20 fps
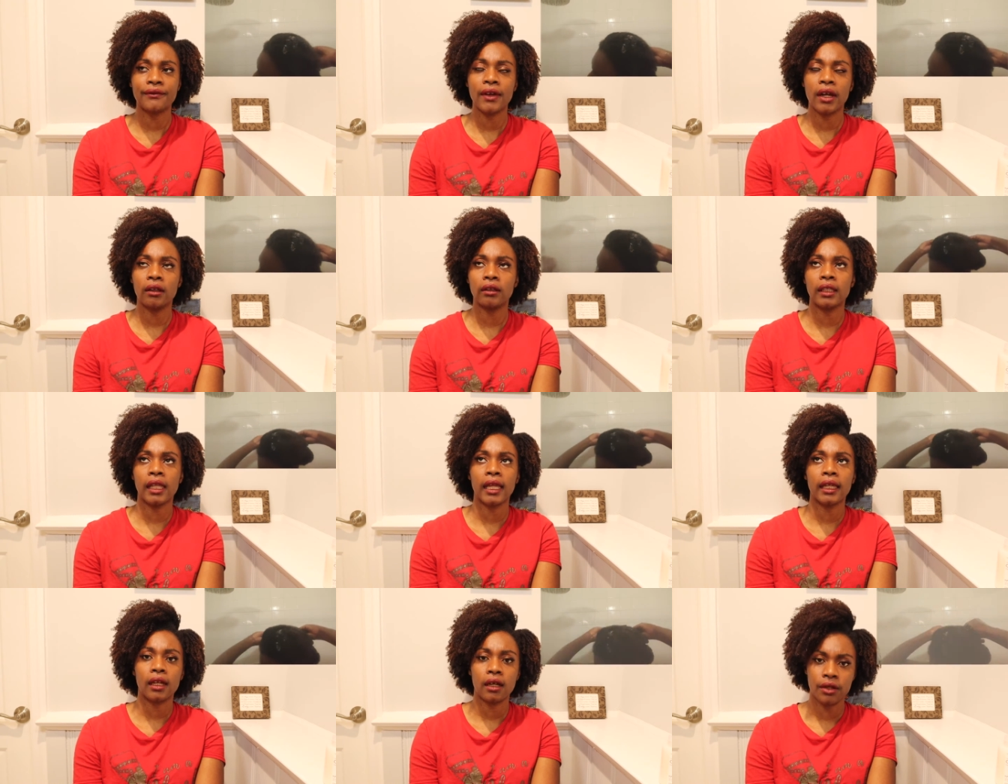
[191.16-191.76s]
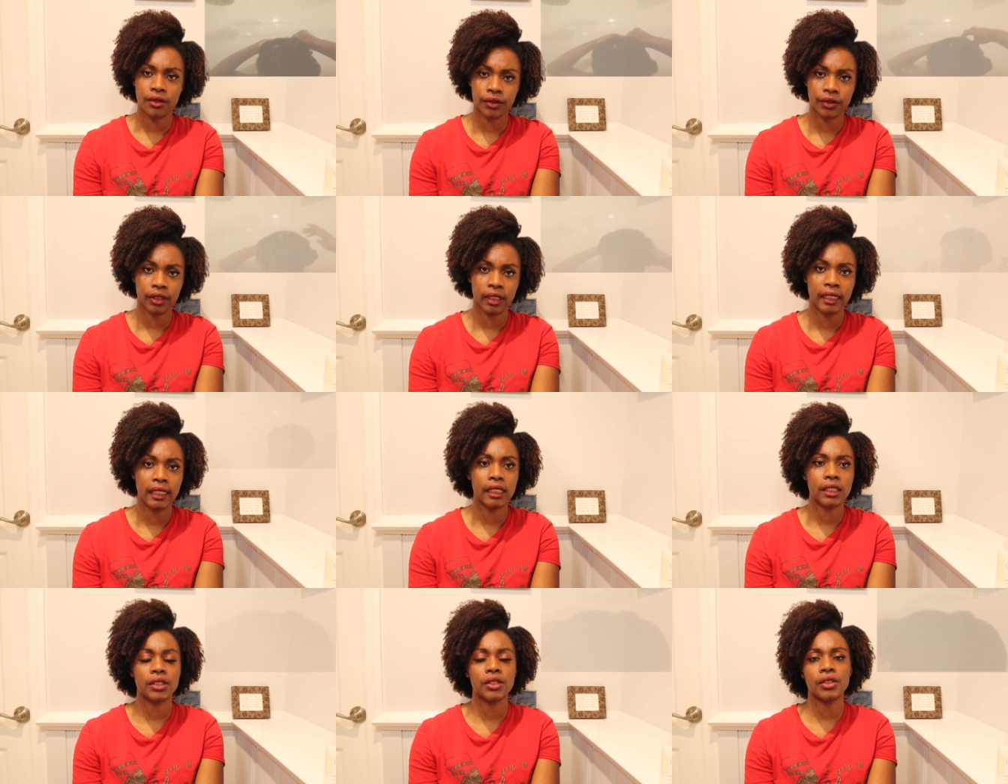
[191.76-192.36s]
felt like other
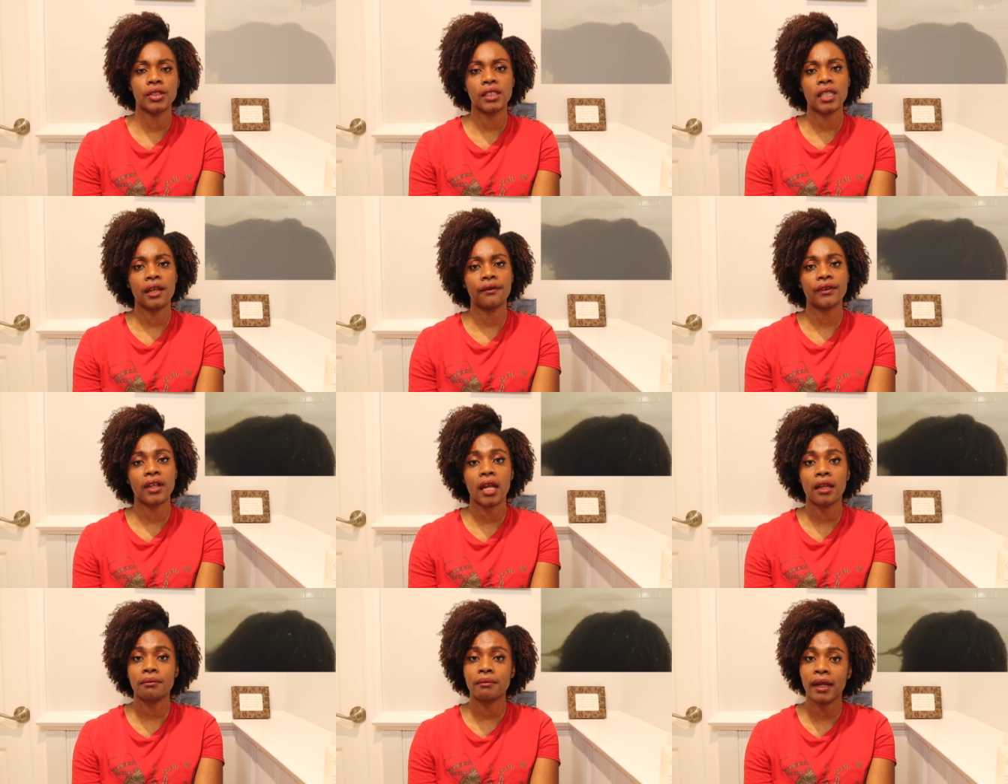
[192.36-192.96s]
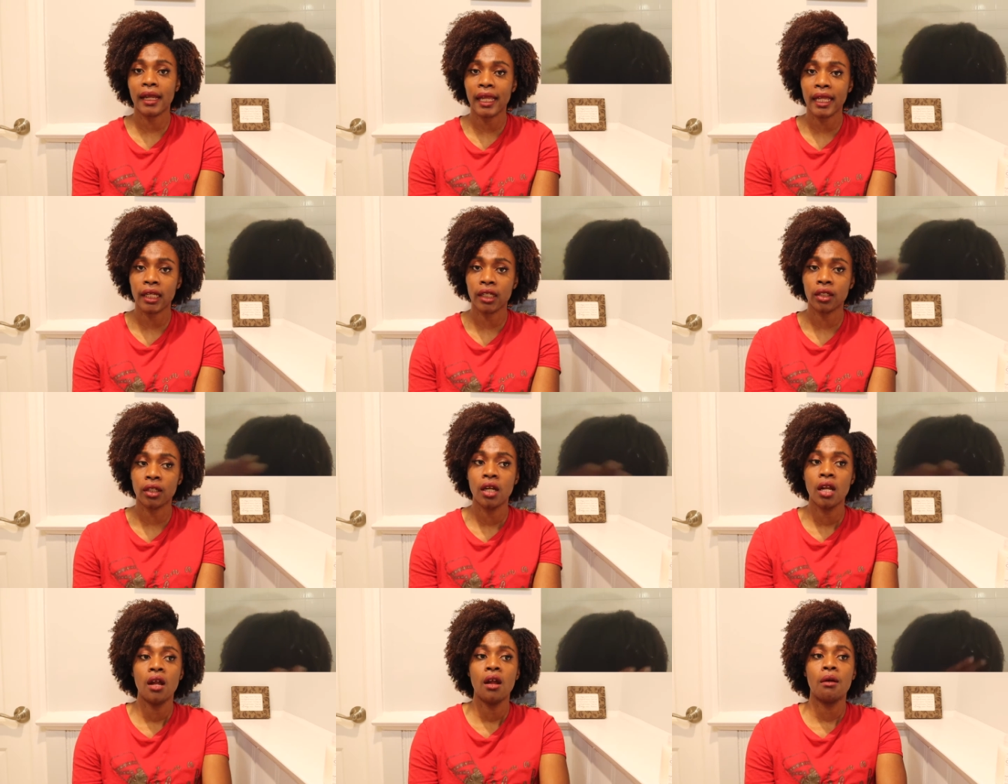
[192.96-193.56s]
conditioners have gotten my
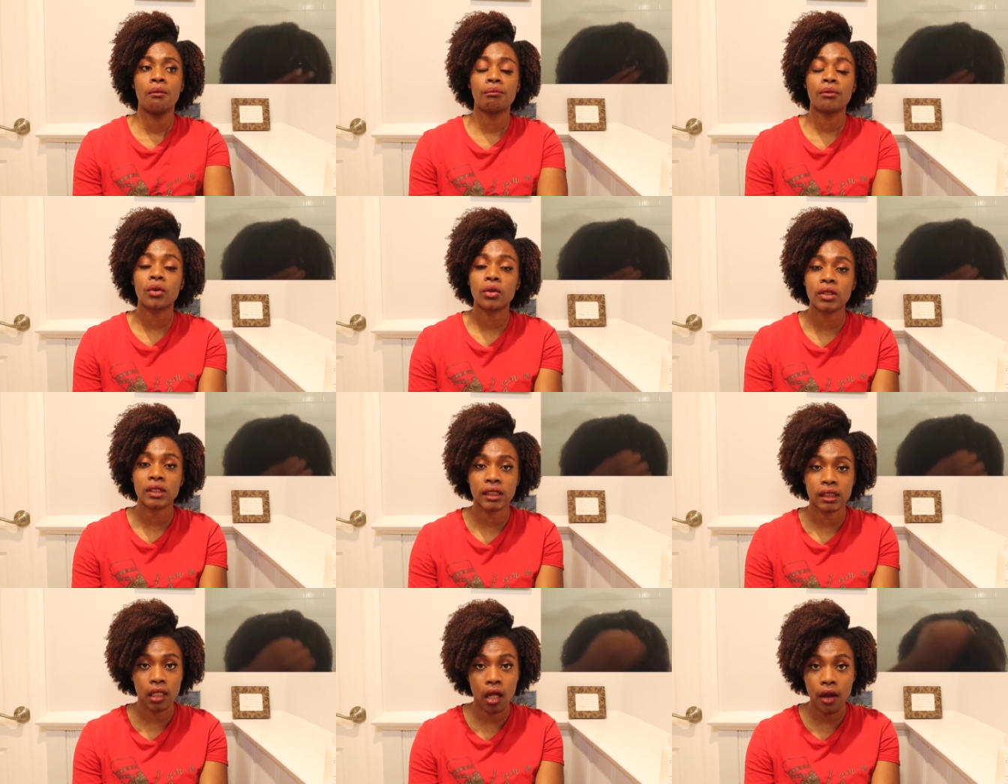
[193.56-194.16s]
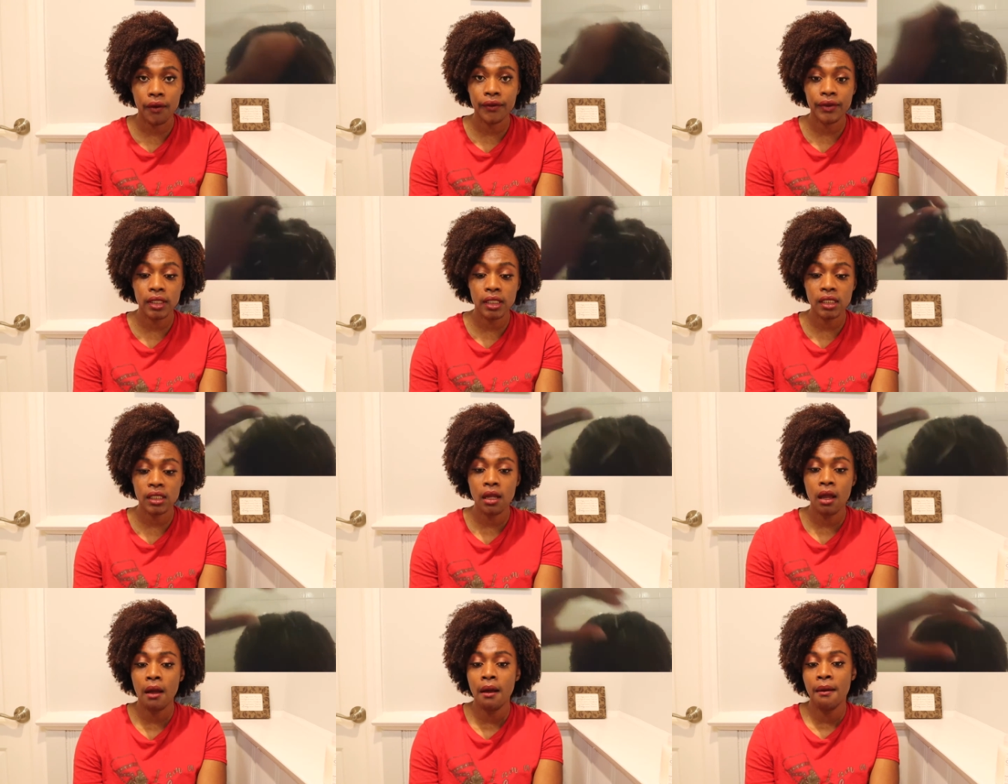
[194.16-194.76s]
hair more
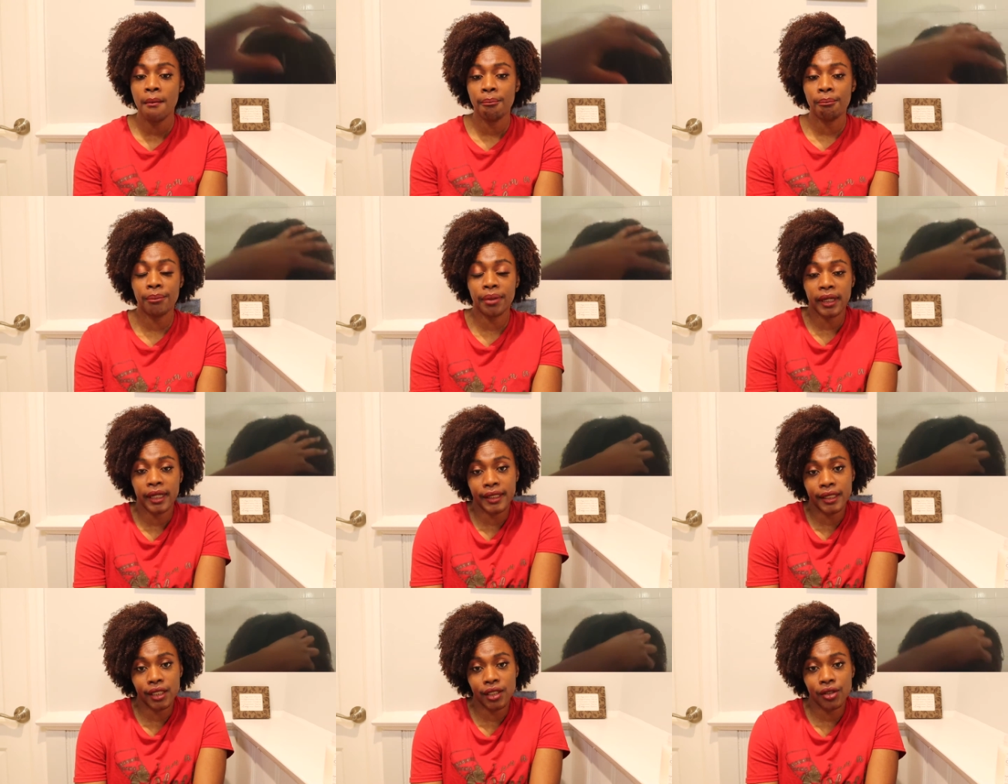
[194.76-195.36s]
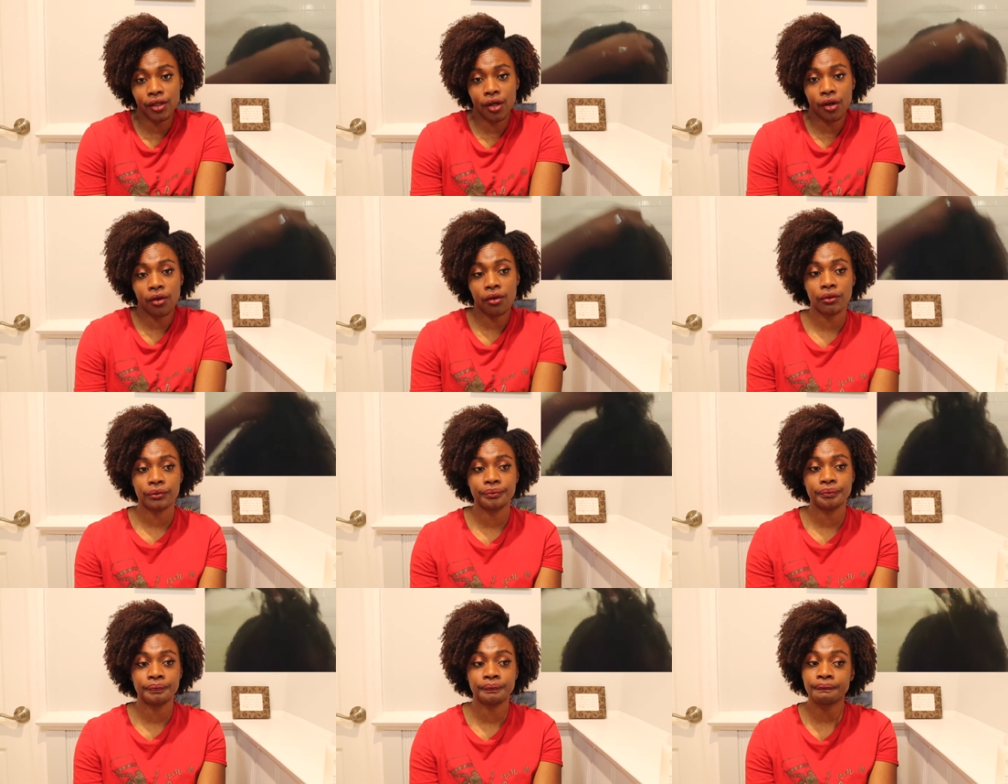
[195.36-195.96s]
softened, but you
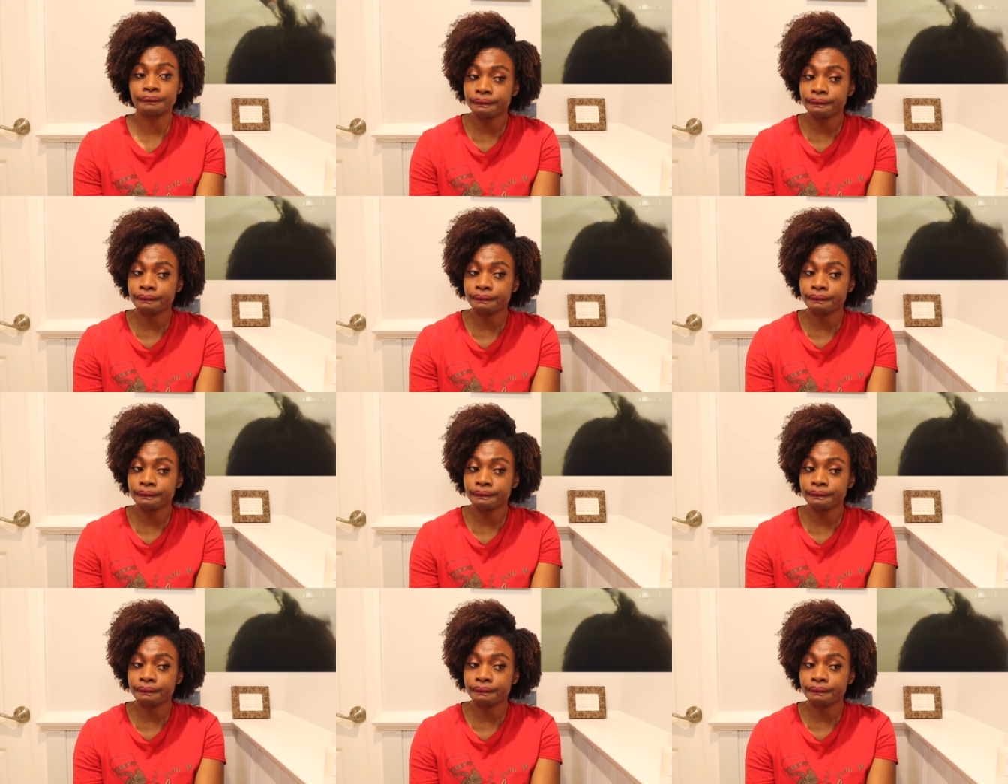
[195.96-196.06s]
know,